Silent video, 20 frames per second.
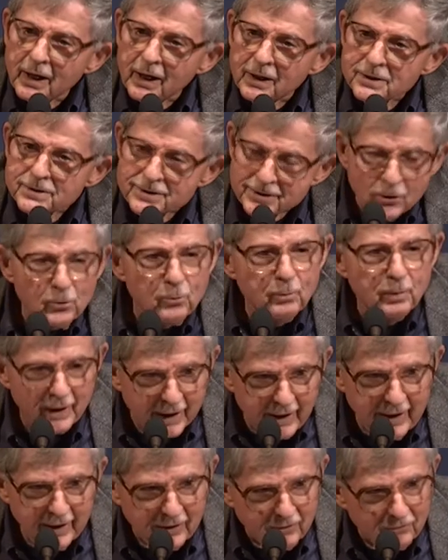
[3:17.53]
still
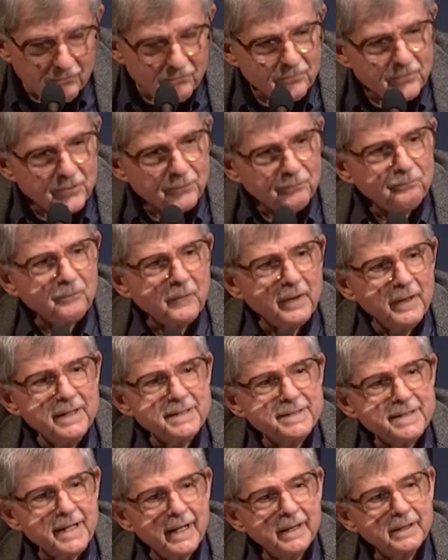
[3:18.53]
believed, he
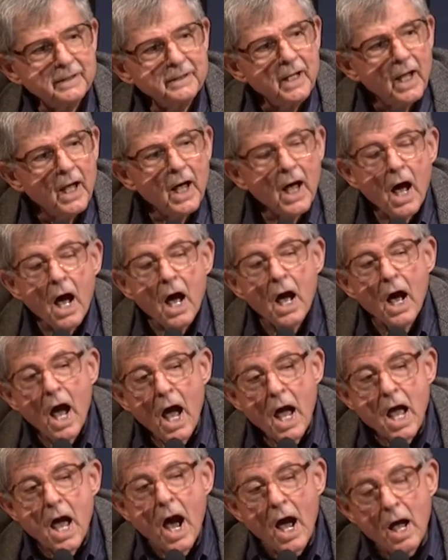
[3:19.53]
said,
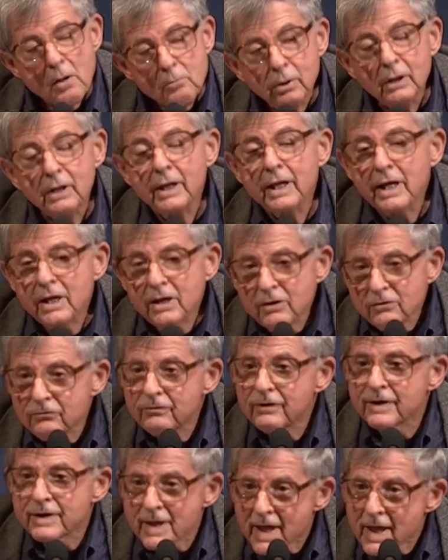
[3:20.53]
I believe
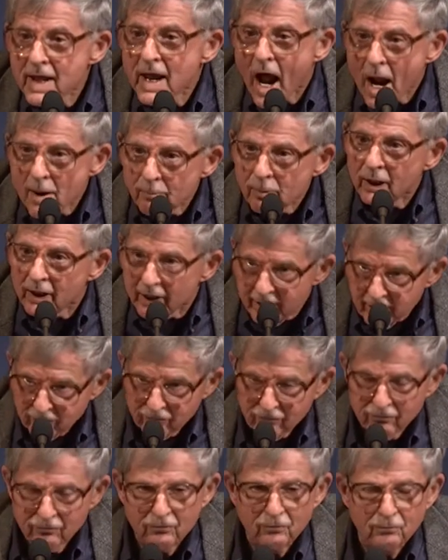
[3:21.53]
that I
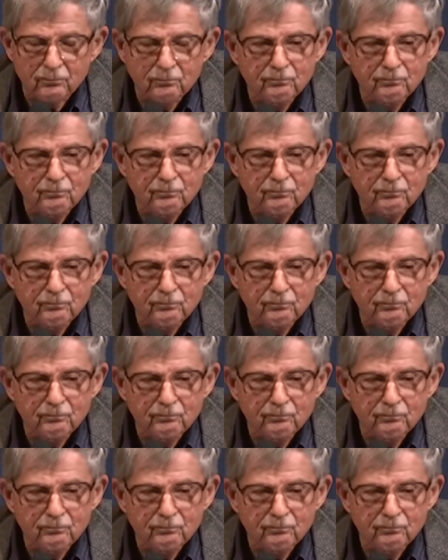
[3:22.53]
believe.